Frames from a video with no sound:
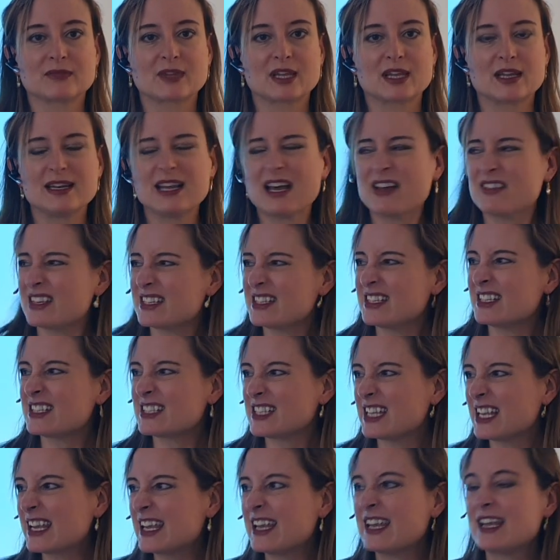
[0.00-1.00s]
Now this is
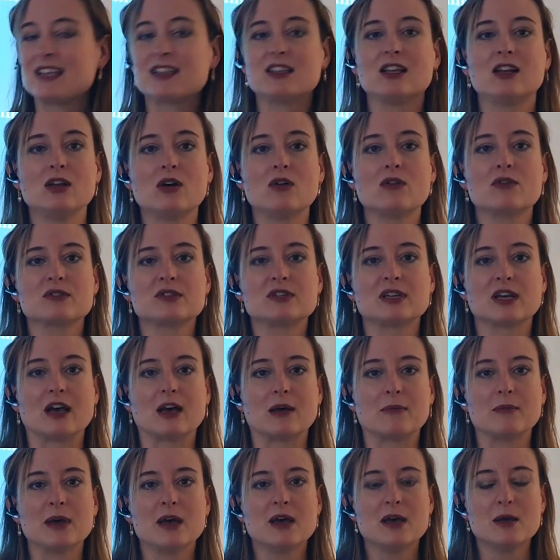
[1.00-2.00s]
thinking in the long
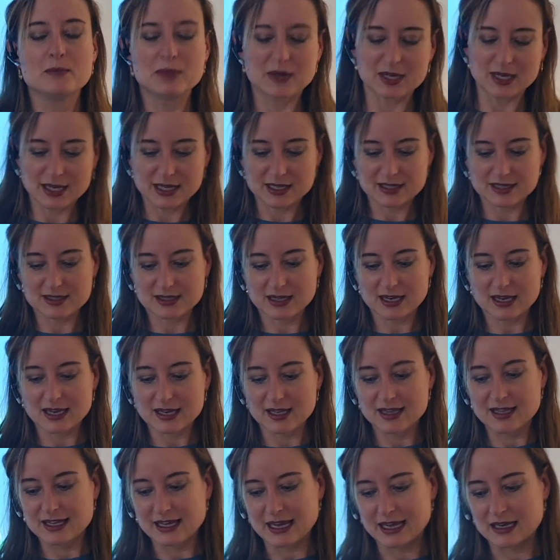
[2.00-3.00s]
term, but let's say
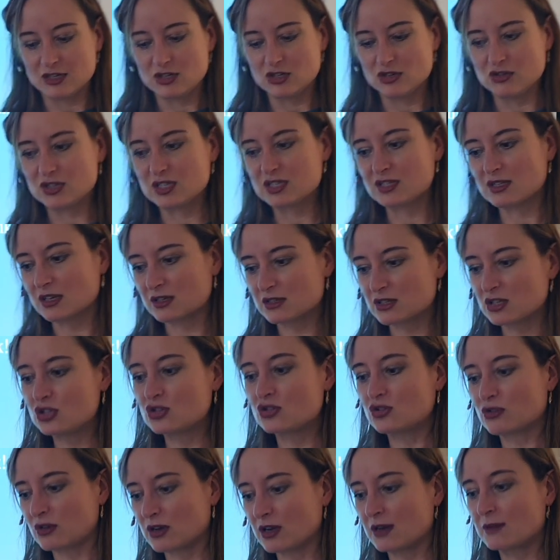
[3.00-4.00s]
in the end you decide to
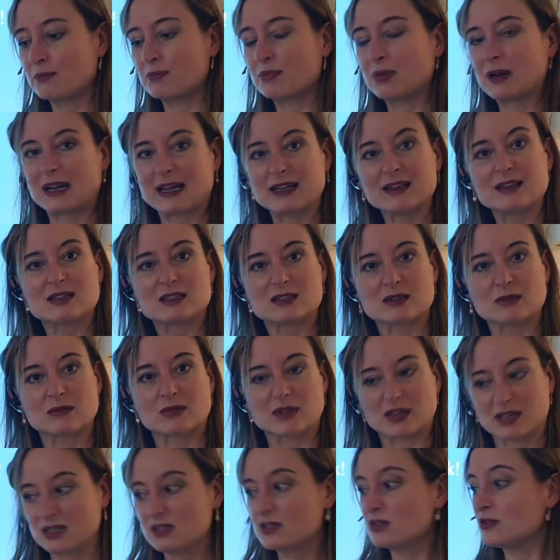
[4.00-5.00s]
try and plant
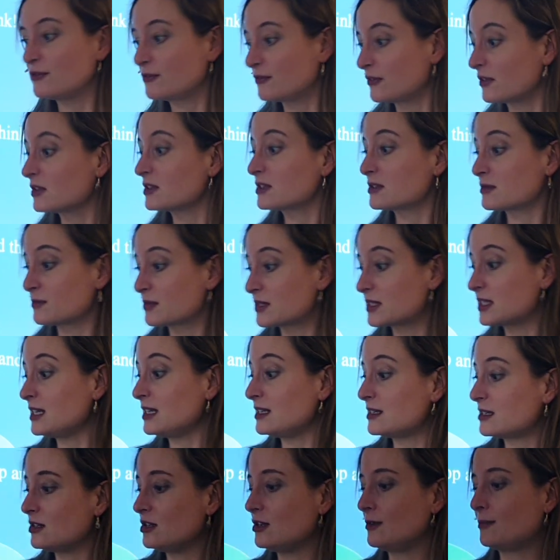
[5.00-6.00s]
something, as you find some
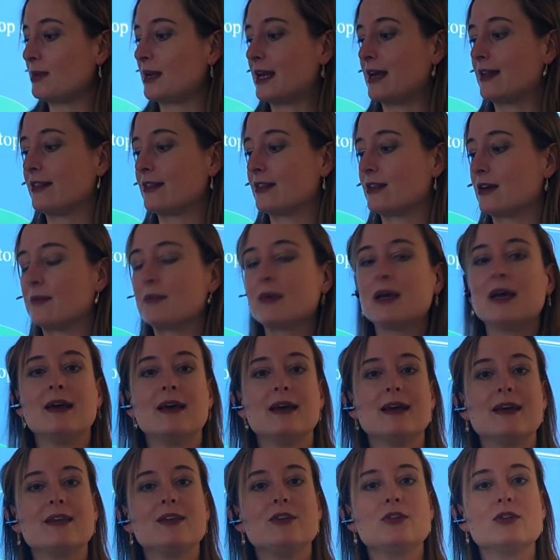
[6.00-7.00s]
seeds and you plant them,
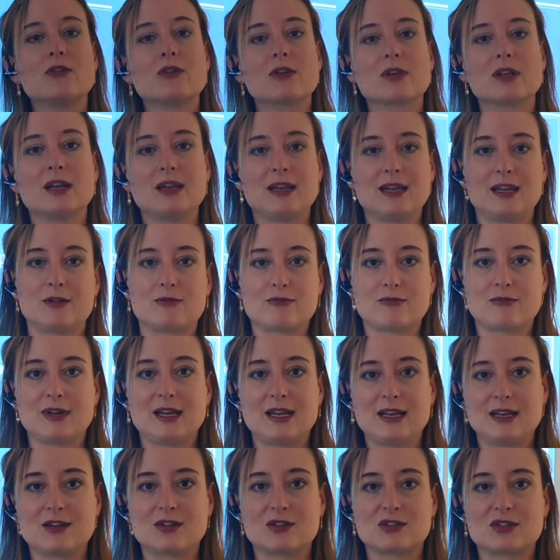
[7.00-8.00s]
you're going to need
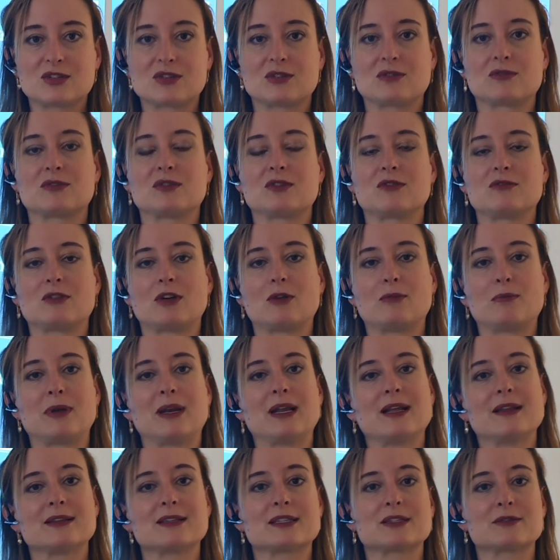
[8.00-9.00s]
really good soil to grow
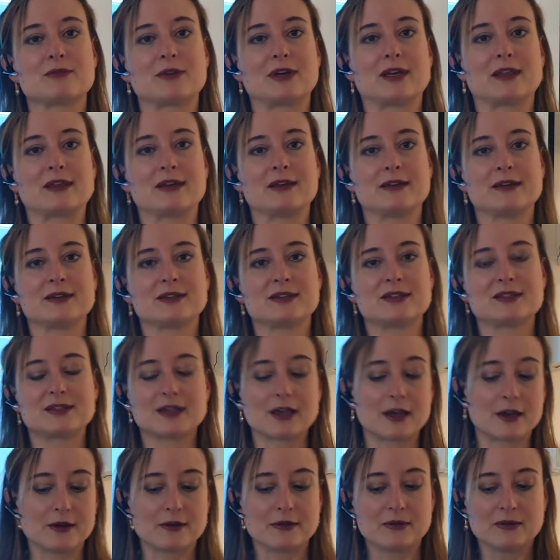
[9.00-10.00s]
plants with.
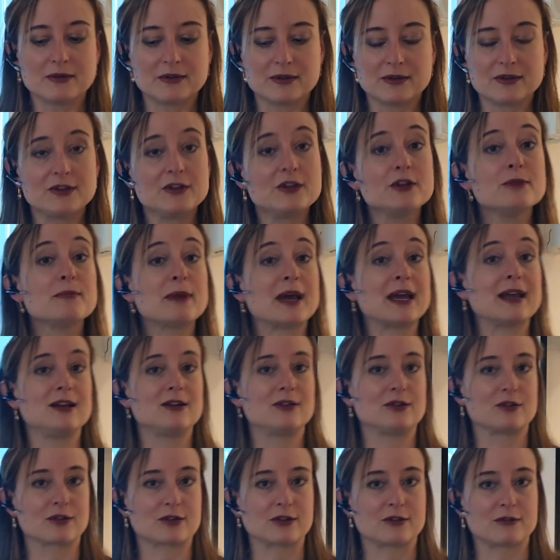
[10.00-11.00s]
So you may
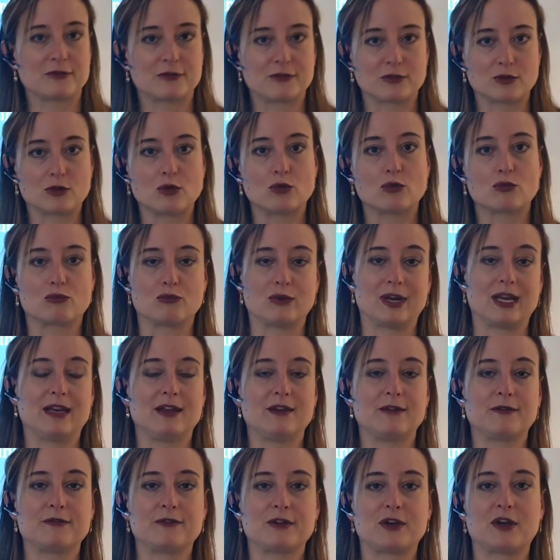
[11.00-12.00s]
look for
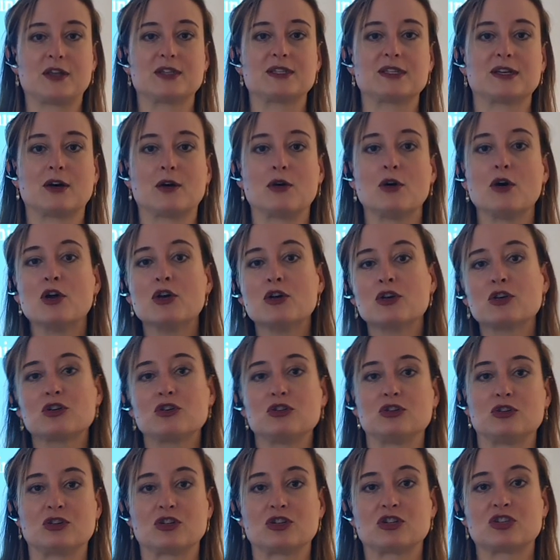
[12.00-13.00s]
really fertile,
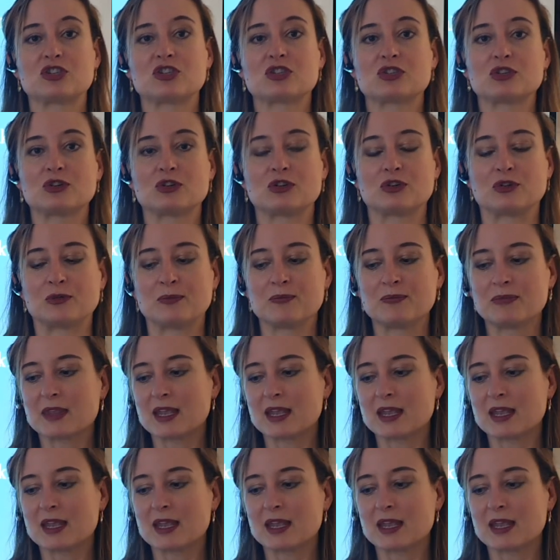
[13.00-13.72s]
good soil.